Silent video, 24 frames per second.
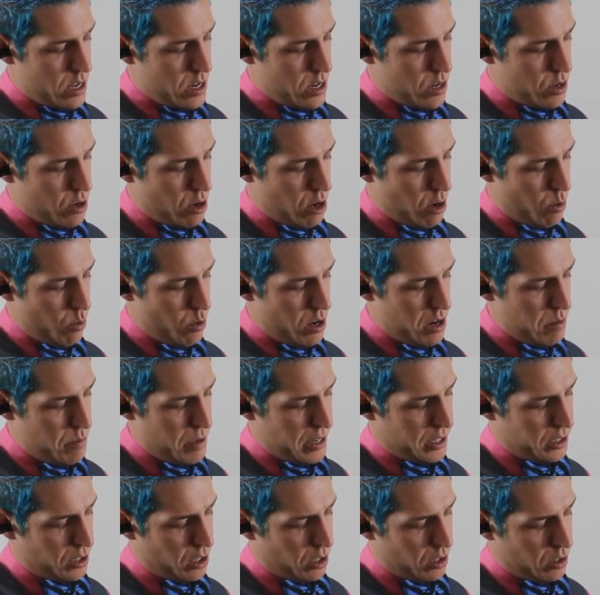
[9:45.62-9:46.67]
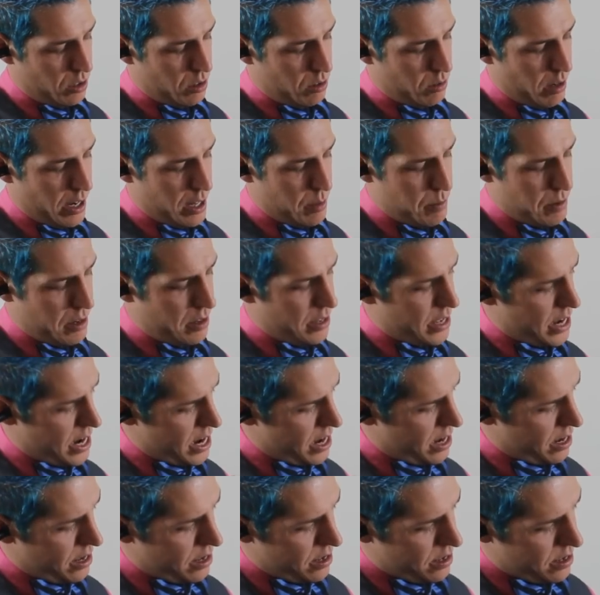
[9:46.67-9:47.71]
draw one big circle right in the middle of the
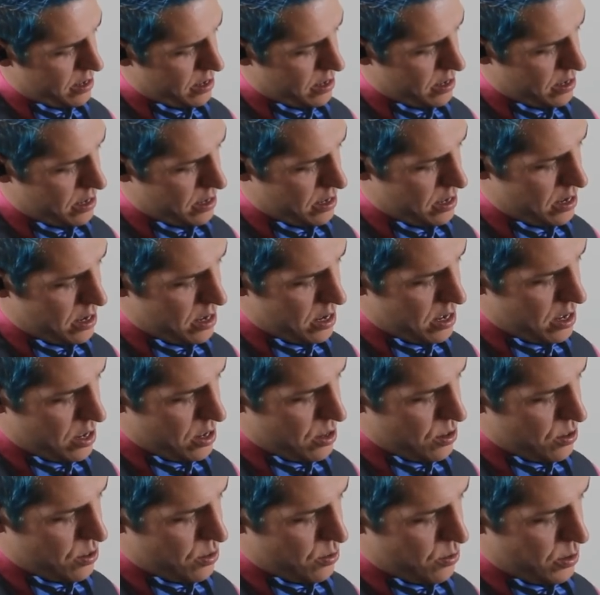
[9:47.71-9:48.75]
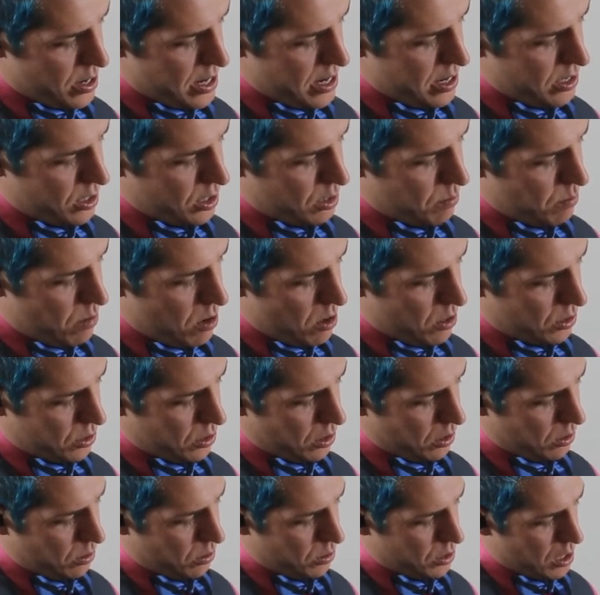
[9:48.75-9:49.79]
eye, 3 small
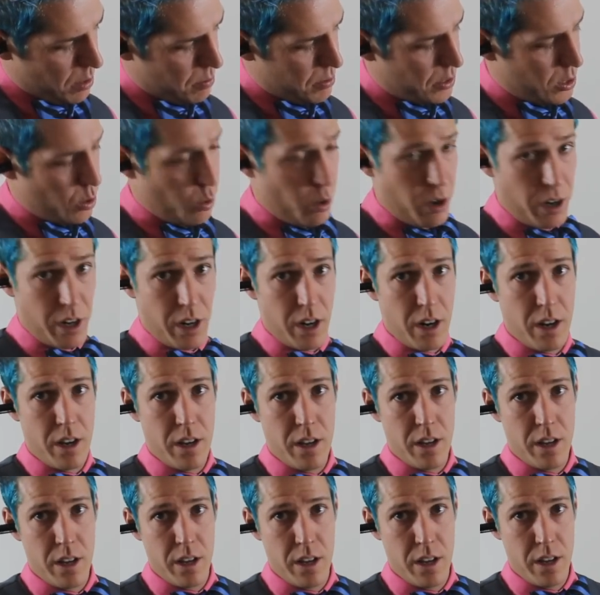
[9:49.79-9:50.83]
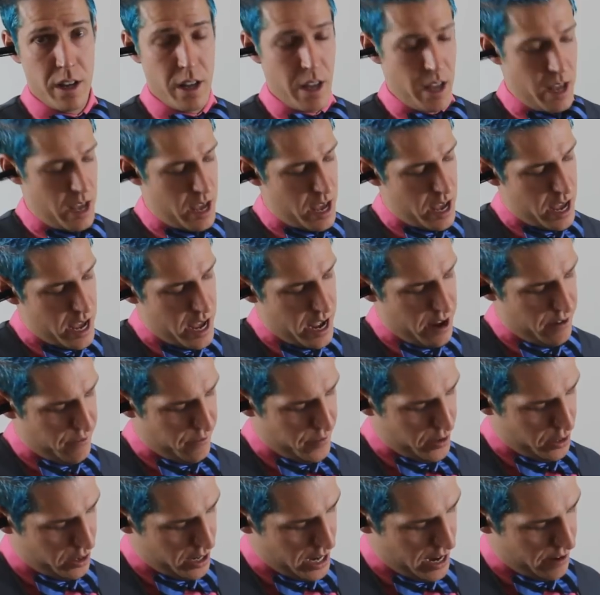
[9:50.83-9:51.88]
circles up in a corner, and
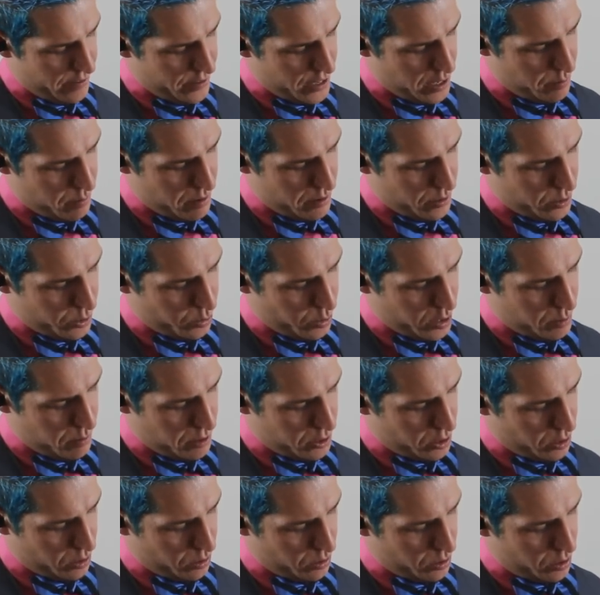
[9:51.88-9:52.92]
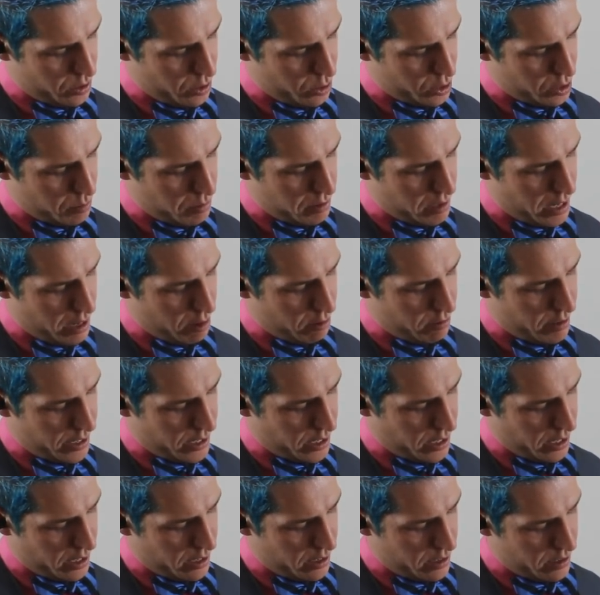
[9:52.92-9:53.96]
fill in everything but those 3 small circles. Those are going to be light
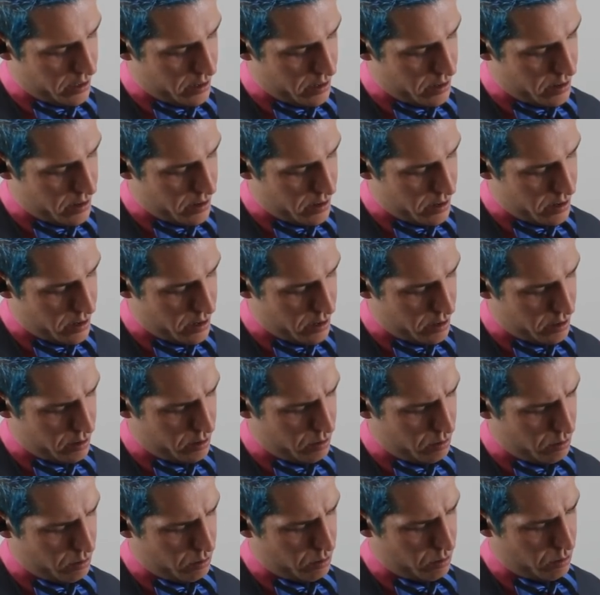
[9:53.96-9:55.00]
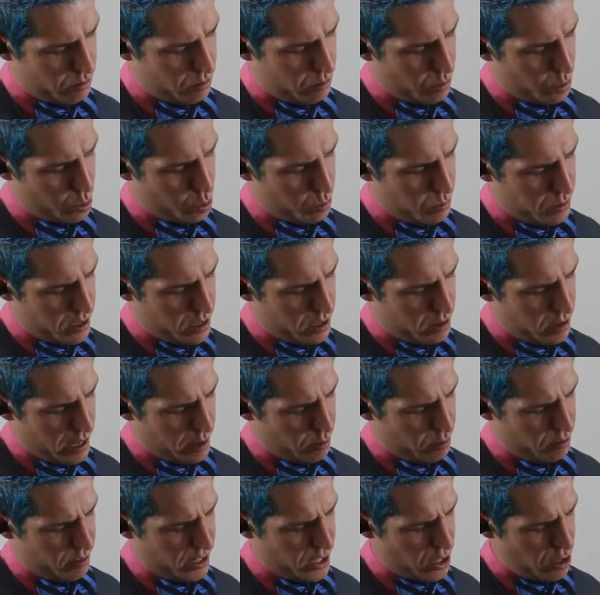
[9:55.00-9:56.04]
reflecting. Those will be light
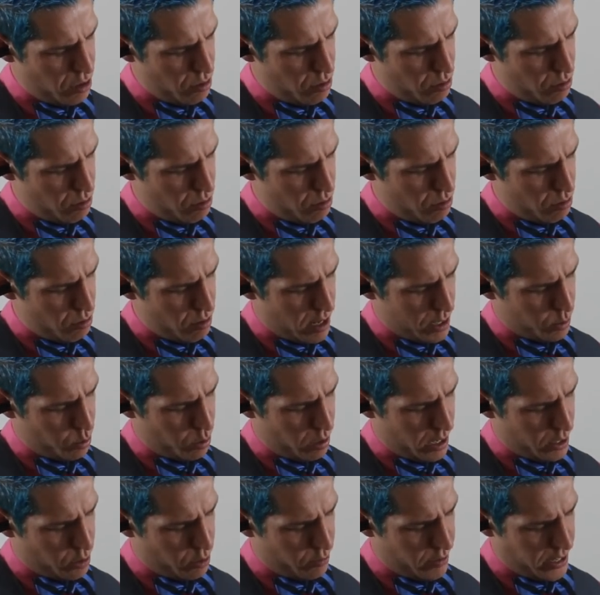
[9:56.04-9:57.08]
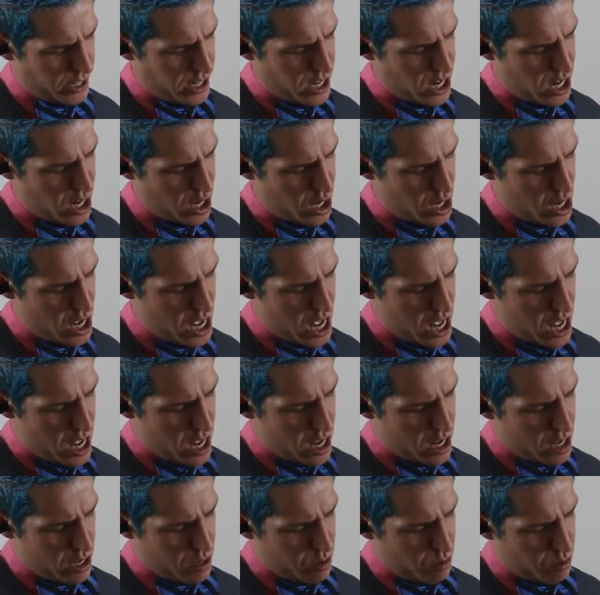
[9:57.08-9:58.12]
reflectors. That's where light's reflecting.
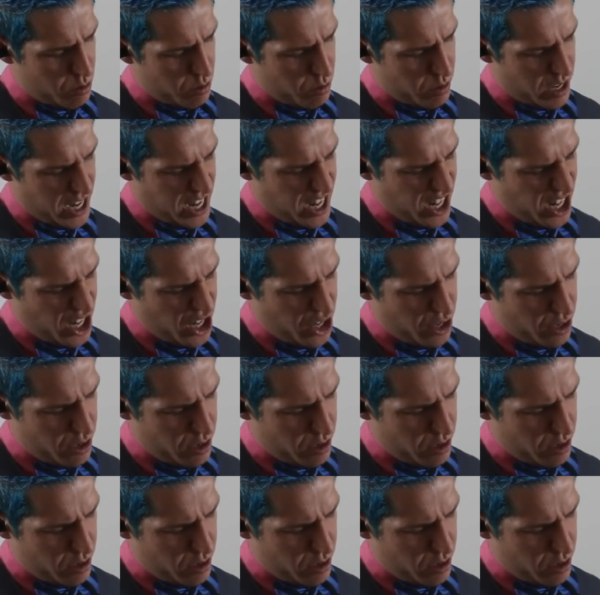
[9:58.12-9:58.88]
English?